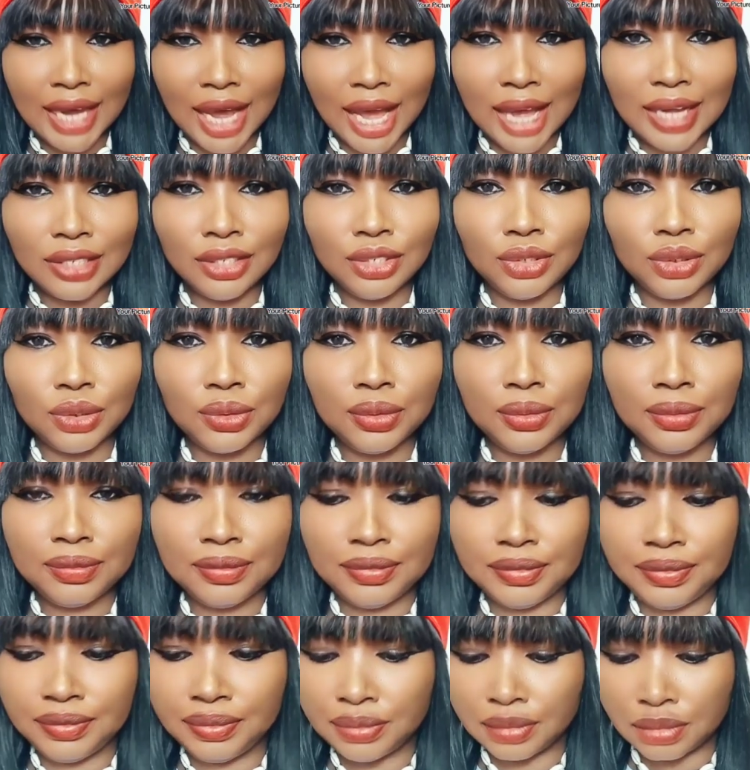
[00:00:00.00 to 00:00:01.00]
candle
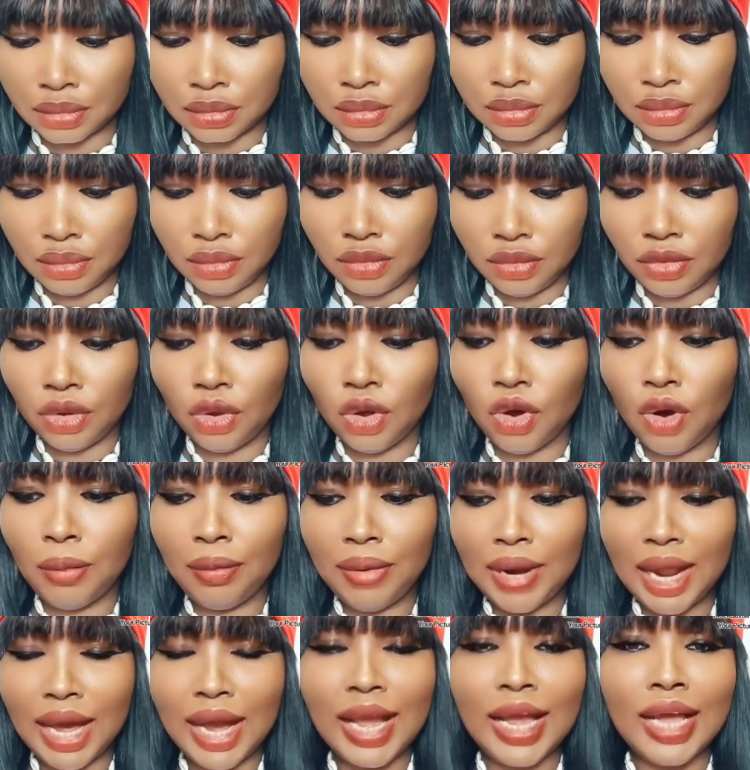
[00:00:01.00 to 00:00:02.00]
or
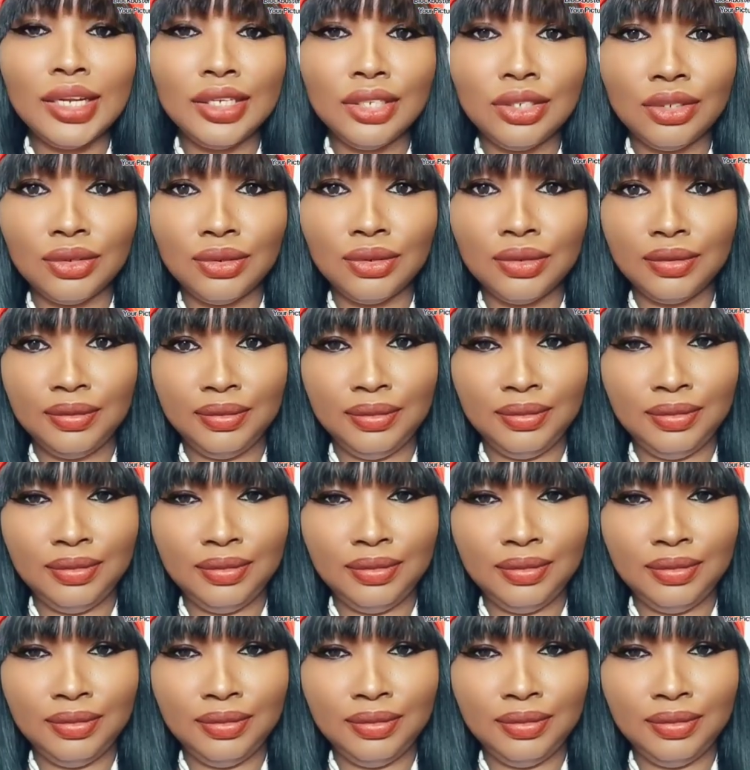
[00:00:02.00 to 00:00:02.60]
black candle.